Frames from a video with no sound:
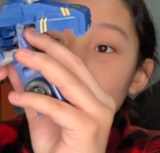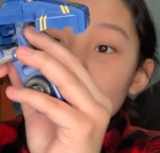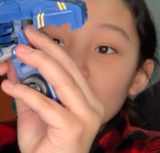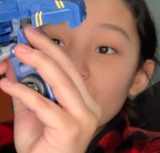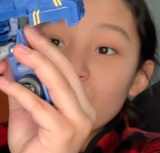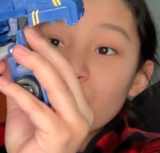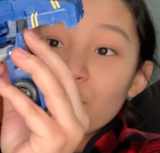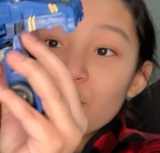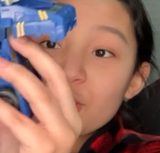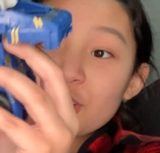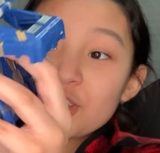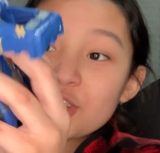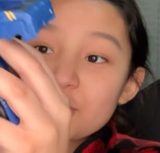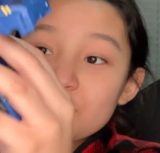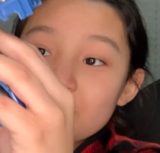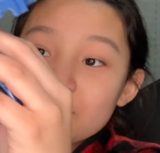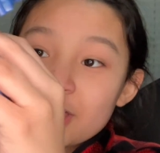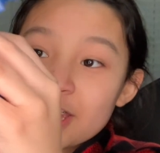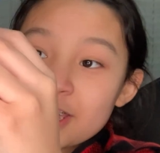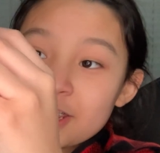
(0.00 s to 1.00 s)
before you
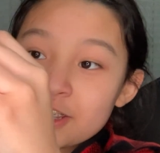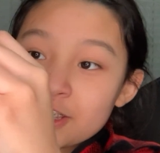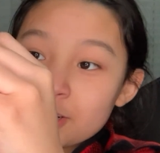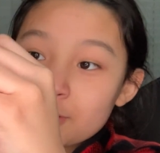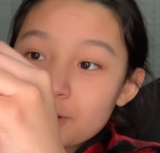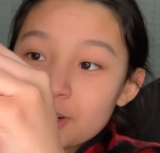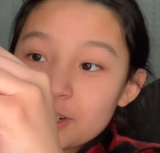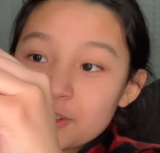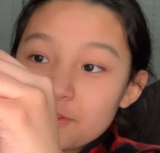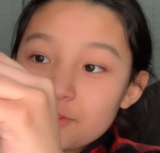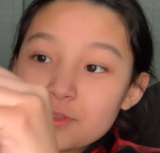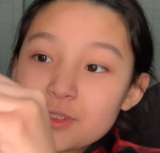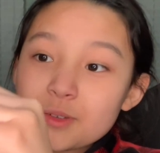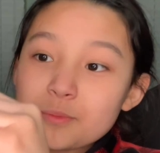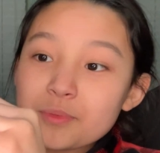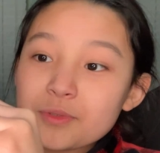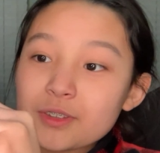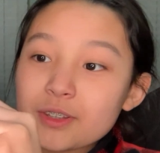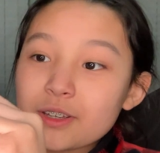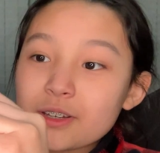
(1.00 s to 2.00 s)
do that, you're gonna want to
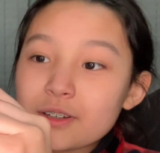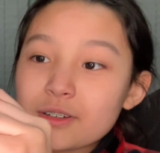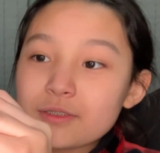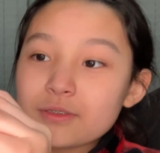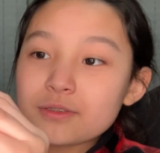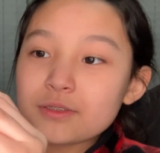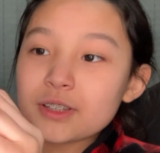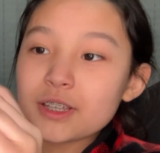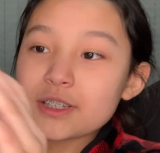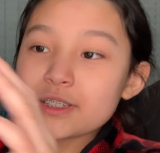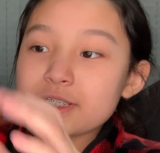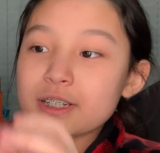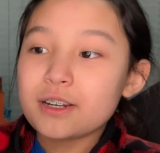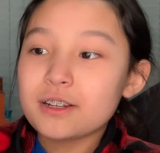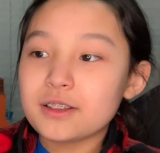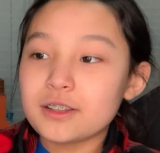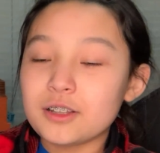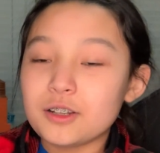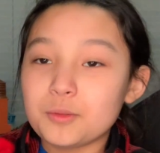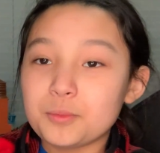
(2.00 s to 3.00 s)
flip the legs down
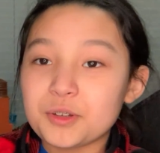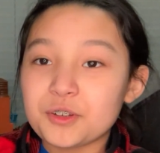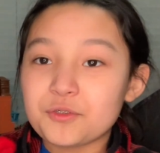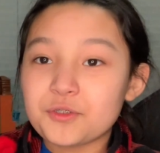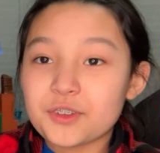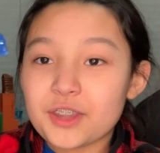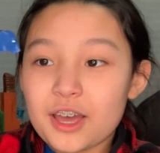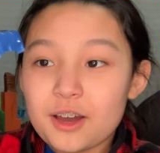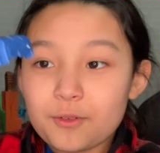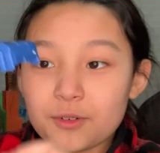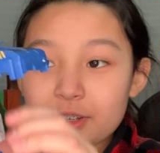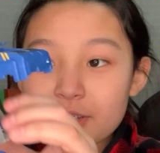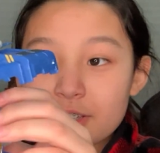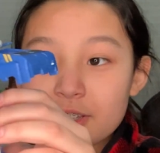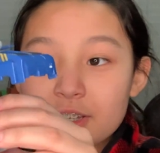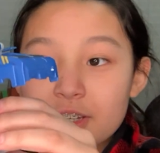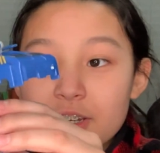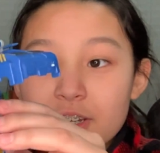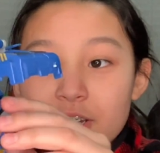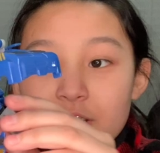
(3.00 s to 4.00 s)
a little bit for that one.
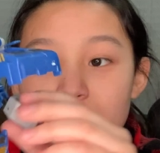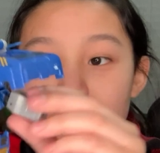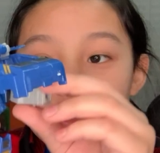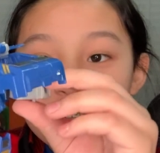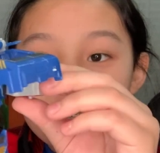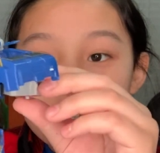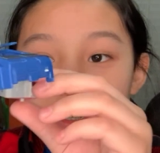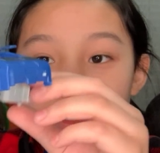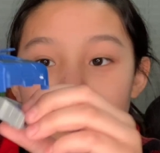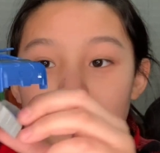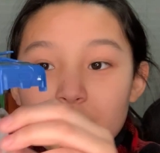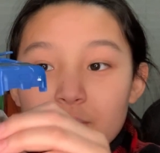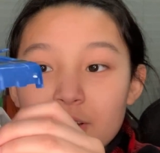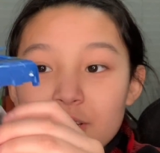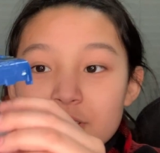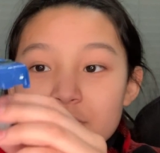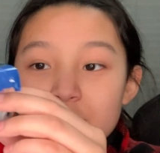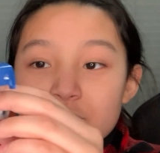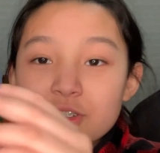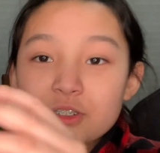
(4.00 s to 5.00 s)
You're gonna
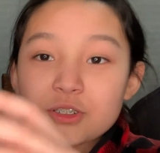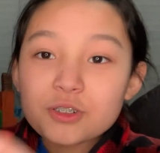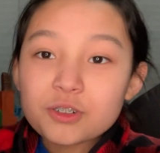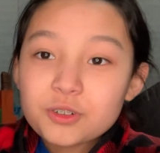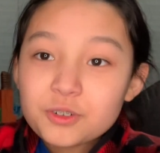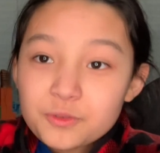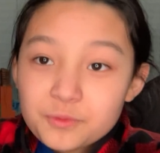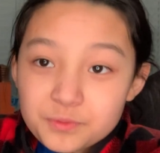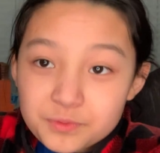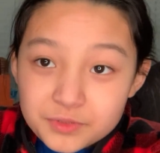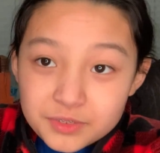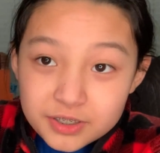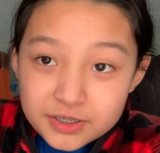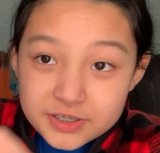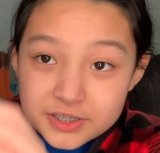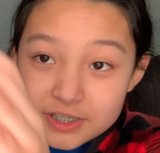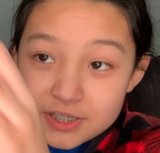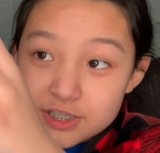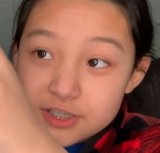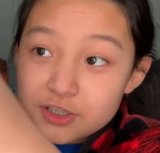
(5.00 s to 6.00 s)
want to
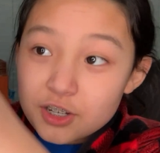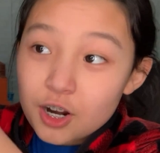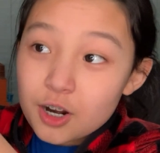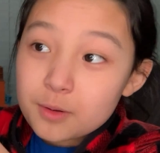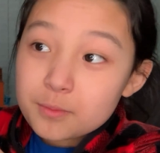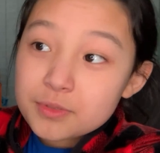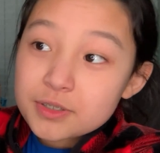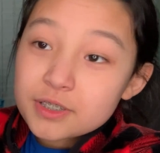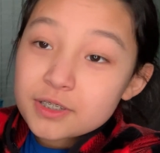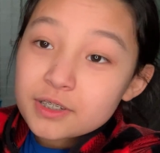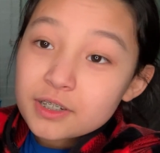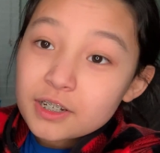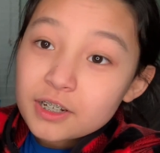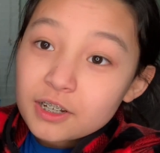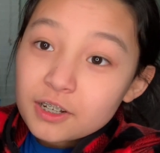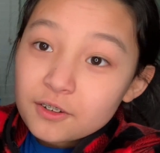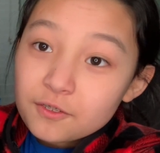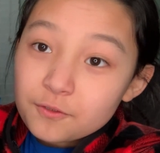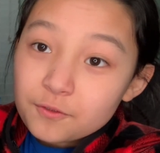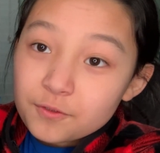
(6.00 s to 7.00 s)
see these arms,
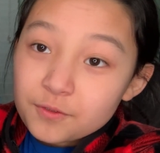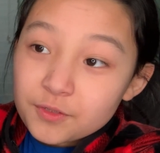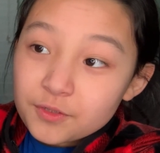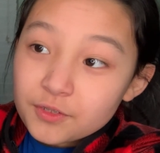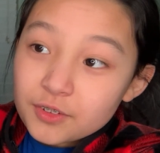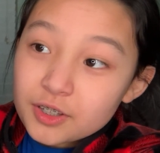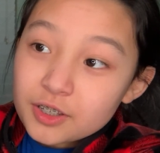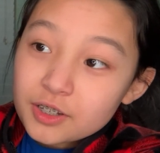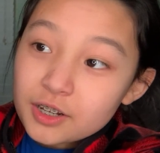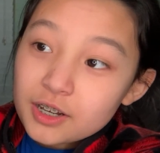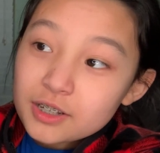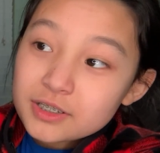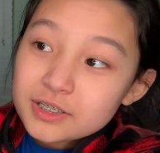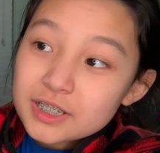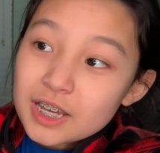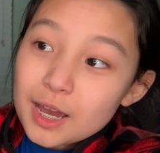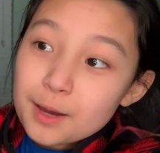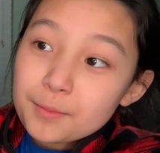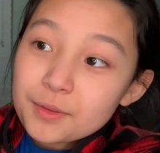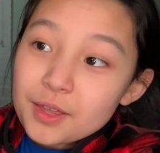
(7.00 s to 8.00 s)

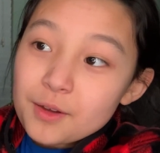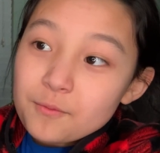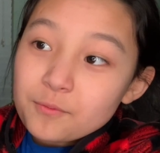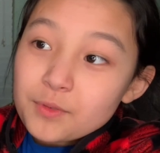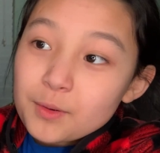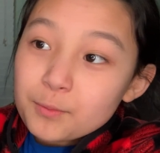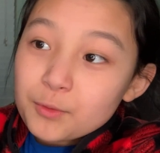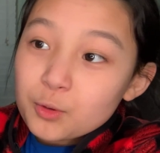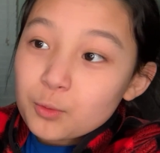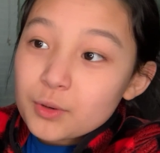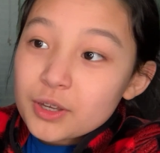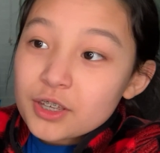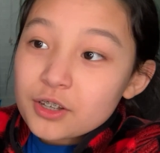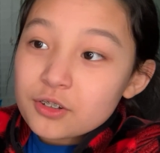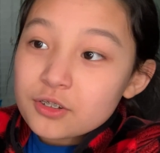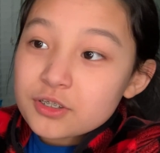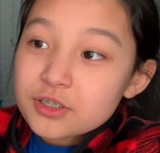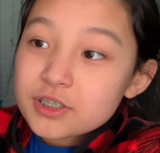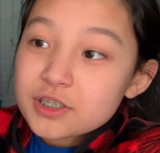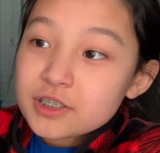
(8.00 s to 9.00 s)
untab them from the
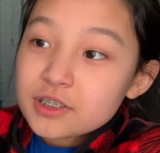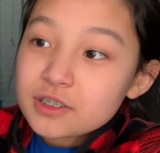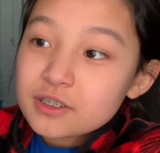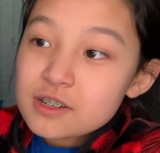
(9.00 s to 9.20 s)
wheels,